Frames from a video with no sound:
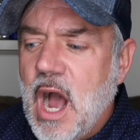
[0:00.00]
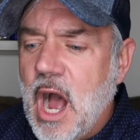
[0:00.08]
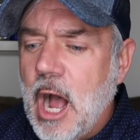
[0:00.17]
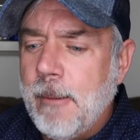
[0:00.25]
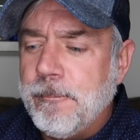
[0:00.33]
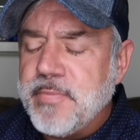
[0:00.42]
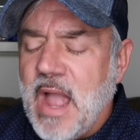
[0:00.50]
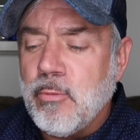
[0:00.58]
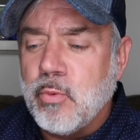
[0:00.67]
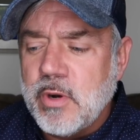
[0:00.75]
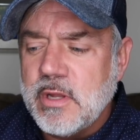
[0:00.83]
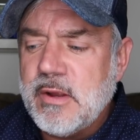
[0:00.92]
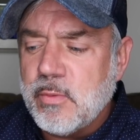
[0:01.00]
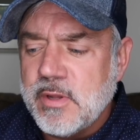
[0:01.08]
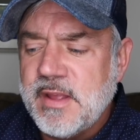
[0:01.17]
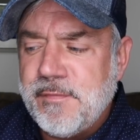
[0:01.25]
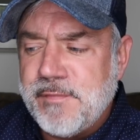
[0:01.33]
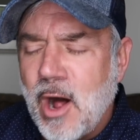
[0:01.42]
I really,
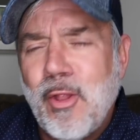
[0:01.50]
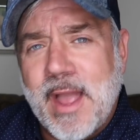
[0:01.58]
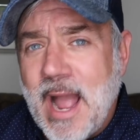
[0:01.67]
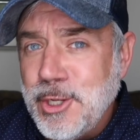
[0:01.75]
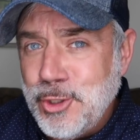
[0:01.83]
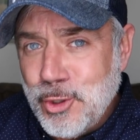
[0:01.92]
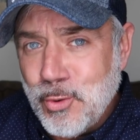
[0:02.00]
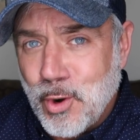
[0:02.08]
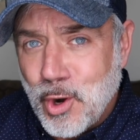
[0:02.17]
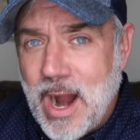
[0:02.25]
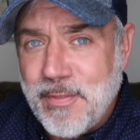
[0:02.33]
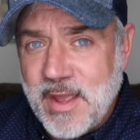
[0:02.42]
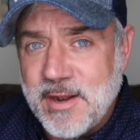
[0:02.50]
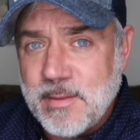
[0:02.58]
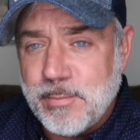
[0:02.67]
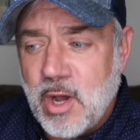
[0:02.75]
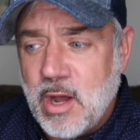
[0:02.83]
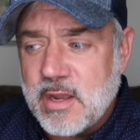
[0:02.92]
really felt like I knew her at the end of
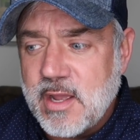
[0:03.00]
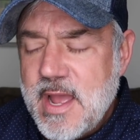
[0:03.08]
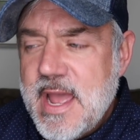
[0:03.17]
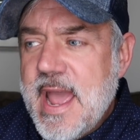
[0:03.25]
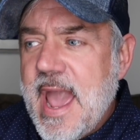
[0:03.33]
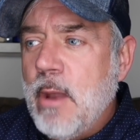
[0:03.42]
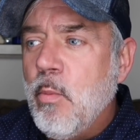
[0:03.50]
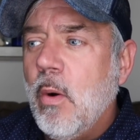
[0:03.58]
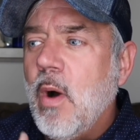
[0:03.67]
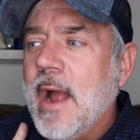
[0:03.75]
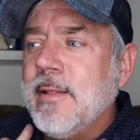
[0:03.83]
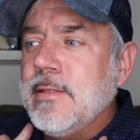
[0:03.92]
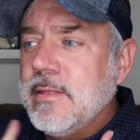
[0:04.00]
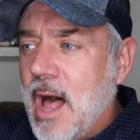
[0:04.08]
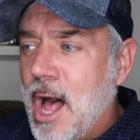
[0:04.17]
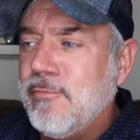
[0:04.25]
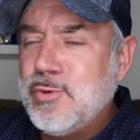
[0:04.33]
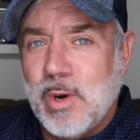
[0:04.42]
the book. And what I
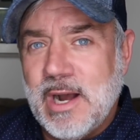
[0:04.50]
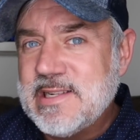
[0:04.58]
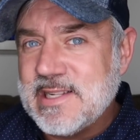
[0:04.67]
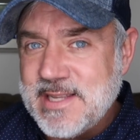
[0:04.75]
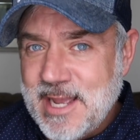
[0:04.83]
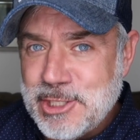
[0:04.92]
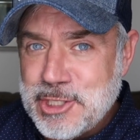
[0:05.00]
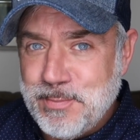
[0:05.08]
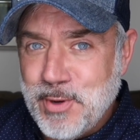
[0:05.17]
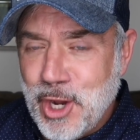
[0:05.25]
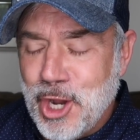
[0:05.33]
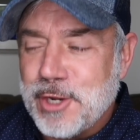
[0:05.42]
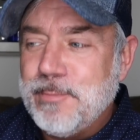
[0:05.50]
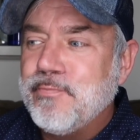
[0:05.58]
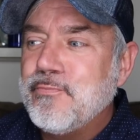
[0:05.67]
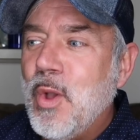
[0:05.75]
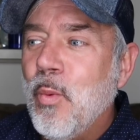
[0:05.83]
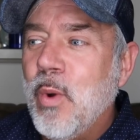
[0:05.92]
loved was at the end of the book
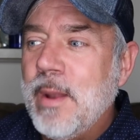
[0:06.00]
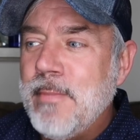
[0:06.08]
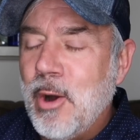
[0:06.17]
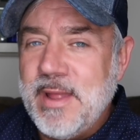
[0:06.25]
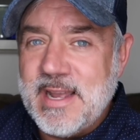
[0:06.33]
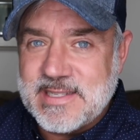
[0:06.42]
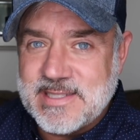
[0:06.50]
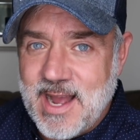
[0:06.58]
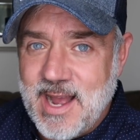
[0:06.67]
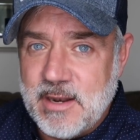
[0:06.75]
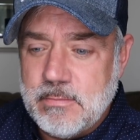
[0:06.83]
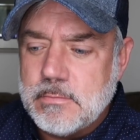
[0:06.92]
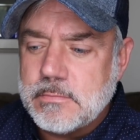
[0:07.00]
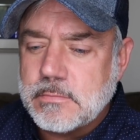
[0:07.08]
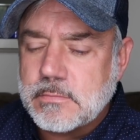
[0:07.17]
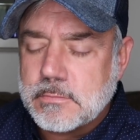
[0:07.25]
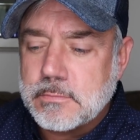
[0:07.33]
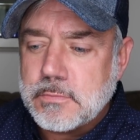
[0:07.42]
when Monique said,
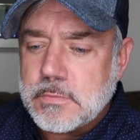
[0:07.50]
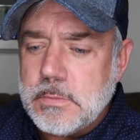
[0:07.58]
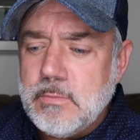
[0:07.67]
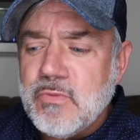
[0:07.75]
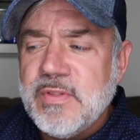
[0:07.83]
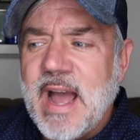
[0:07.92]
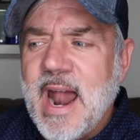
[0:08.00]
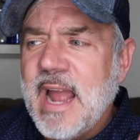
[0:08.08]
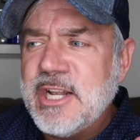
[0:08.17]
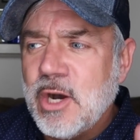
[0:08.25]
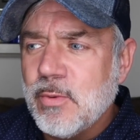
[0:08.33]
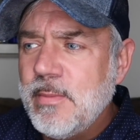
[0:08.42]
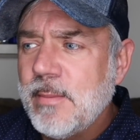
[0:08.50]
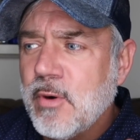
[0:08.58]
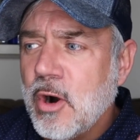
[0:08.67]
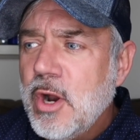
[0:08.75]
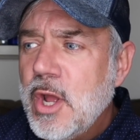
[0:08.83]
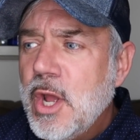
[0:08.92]
that, and I don't
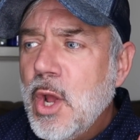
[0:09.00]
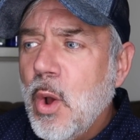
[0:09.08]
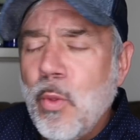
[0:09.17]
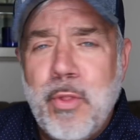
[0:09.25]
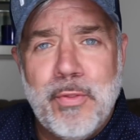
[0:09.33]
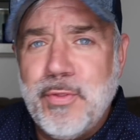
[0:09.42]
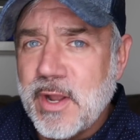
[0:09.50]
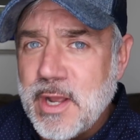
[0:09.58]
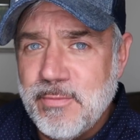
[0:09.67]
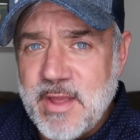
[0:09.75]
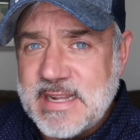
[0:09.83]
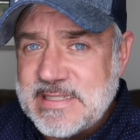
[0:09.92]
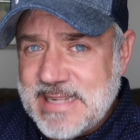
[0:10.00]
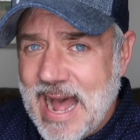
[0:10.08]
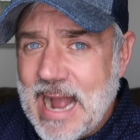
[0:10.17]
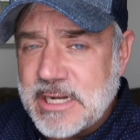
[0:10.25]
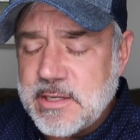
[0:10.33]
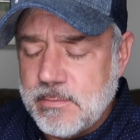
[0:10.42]
remember the
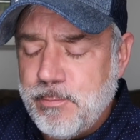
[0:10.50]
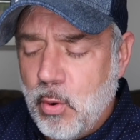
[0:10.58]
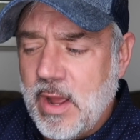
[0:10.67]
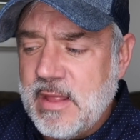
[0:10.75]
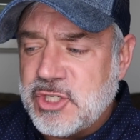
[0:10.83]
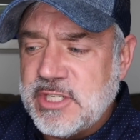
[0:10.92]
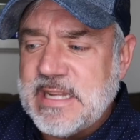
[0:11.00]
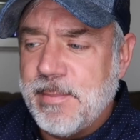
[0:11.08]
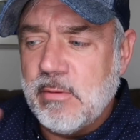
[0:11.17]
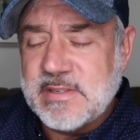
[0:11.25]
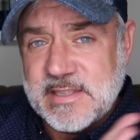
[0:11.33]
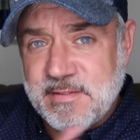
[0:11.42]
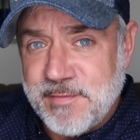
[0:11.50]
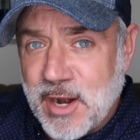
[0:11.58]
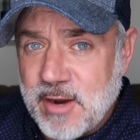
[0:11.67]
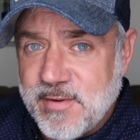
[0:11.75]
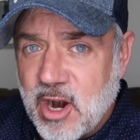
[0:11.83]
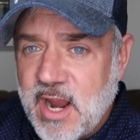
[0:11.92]
exact point that she said, but it was at the
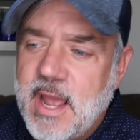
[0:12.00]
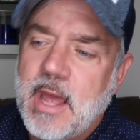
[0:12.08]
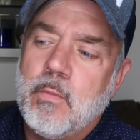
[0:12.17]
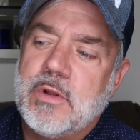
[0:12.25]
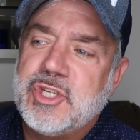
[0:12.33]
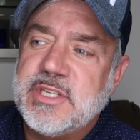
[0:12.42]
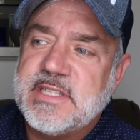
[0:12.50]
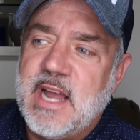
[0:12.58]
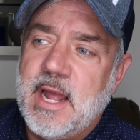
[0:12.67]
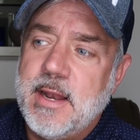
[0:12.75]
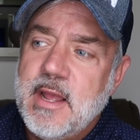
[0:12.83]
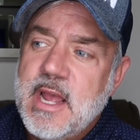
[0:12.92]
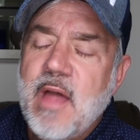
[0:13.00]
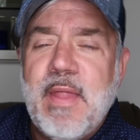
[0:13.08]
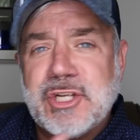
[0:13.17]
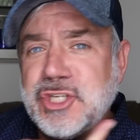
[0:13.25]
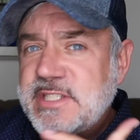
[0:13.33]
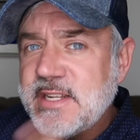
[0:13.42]
very, very end when she said
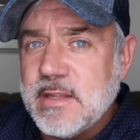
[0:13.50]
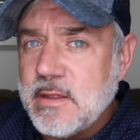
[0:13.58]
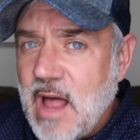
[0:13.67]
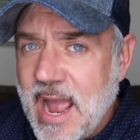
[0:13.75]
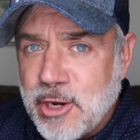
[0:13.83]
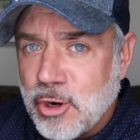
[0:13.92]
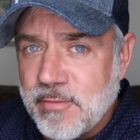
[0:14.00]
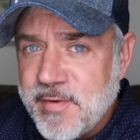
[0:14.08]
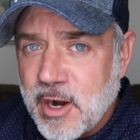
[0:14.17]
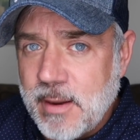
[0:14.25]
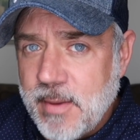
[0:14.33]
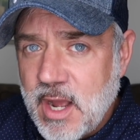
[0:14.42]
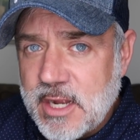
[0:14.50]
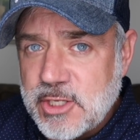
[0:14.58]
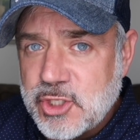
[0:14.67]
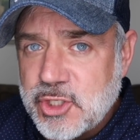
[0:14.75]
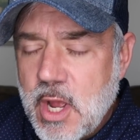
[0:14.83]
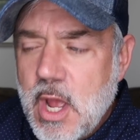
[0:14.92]
that she didn't like her very
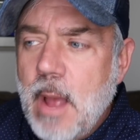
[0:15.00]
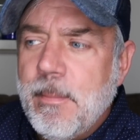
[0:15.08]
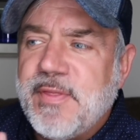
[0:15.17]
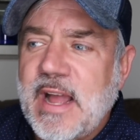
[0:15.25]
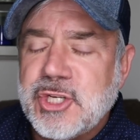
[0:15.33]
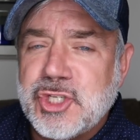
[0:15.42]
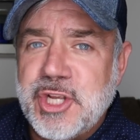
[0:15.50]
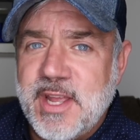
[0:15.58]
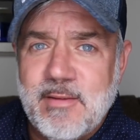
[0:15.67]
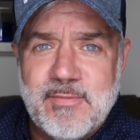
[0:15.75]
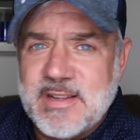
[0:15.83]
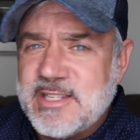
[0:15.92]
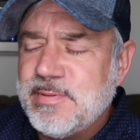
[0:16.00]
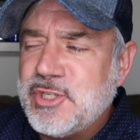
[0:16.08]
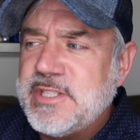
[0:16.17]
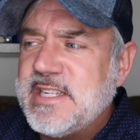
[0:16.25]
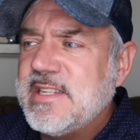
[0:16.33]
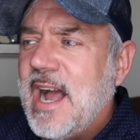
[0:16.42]
much, but that she
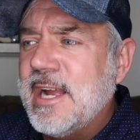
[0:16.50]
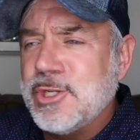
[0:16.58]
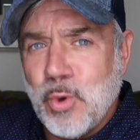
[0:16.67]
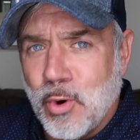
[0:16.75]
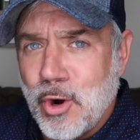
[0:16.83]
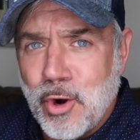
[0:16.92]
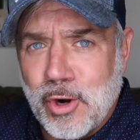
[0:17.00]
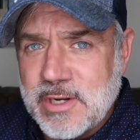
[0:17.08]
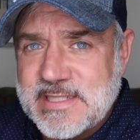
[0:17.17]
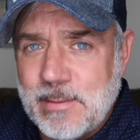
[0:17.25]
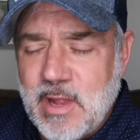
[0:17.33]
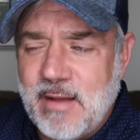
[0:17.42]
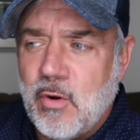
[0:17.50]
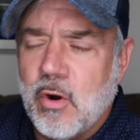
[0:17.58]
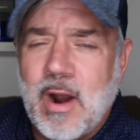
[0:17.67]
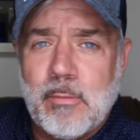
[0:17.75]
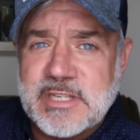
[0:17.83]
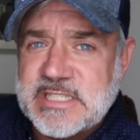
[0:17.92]
said, I adore her on some level,
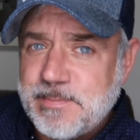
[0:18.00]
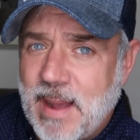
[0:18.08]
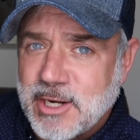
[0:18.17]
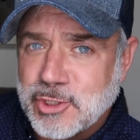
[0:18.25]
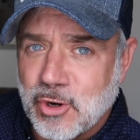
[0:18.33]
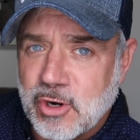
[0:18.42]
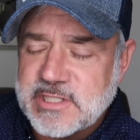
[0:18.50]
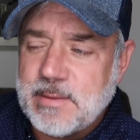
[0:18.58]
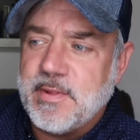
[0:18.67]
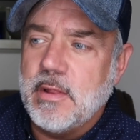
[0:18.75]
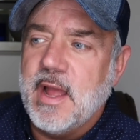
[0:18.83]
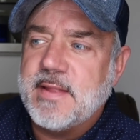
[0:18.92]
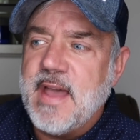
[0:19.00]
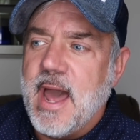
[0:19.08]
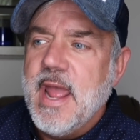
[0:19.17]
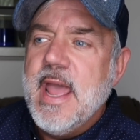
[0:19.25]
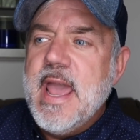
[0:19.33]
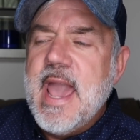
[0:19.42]
or I respect her, or something like
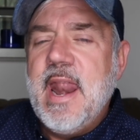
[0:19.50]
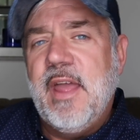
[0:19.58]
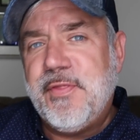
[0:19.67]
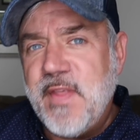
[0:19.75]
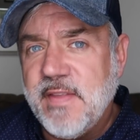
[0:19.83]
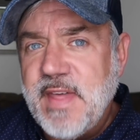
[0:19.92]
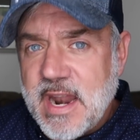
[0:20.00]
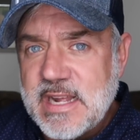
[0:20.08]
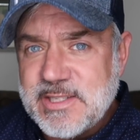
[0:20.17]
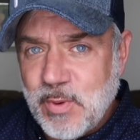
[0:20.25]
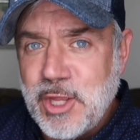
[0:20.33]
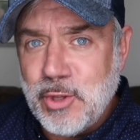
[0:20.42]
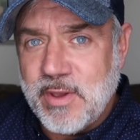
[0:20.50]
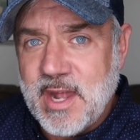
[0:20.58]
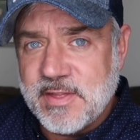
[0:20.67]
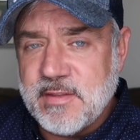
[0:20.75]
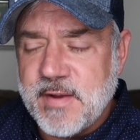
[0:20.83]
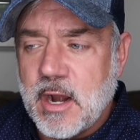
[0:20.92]
that. And I think that is what you
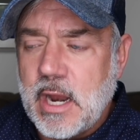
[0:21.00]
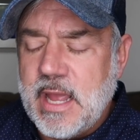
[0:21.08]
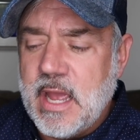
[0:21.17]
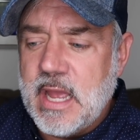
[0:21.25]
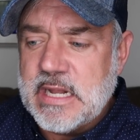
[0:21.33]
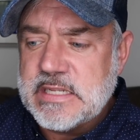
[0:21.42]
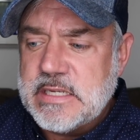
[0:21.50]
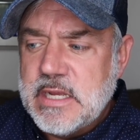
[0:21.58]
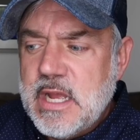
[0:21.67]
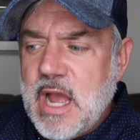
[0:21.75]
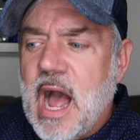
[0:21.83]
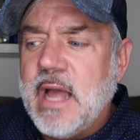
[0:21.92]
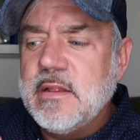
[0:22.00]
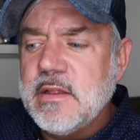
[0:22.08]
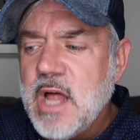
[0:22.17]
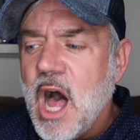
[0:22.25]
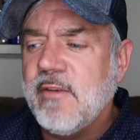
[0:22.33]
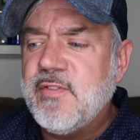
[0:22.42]
get at the very end. I
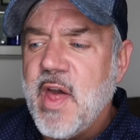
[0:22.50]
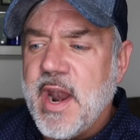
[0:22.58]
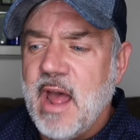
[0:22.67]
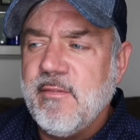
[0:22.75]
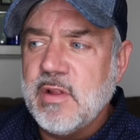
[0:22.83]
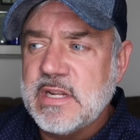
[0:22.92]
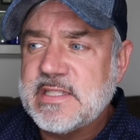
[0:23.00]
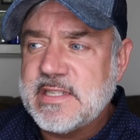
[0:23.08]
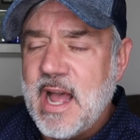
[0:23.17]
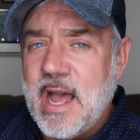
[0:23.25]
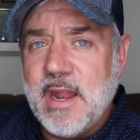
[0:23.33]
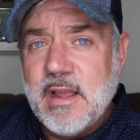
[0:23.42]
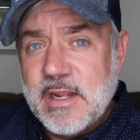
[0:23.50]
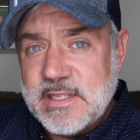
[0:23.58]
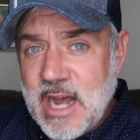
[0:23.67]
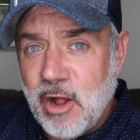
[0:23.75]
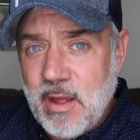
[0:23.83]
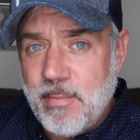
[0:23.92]
love that Evelyn said,
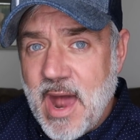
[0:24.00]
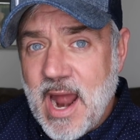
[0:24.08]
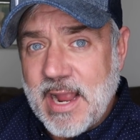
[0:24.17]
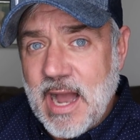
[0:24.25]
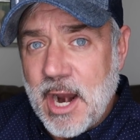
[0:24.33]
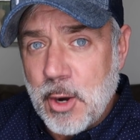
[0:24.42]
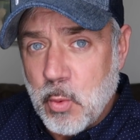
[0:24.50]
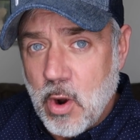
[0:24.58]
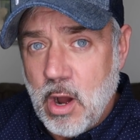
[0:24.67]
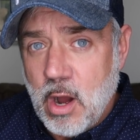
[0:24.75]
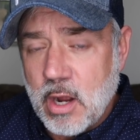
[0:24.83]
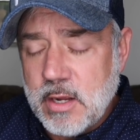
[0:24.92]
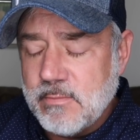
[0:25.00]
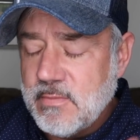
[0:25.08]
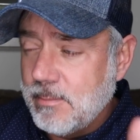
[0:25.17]
tell them that I got it wrong.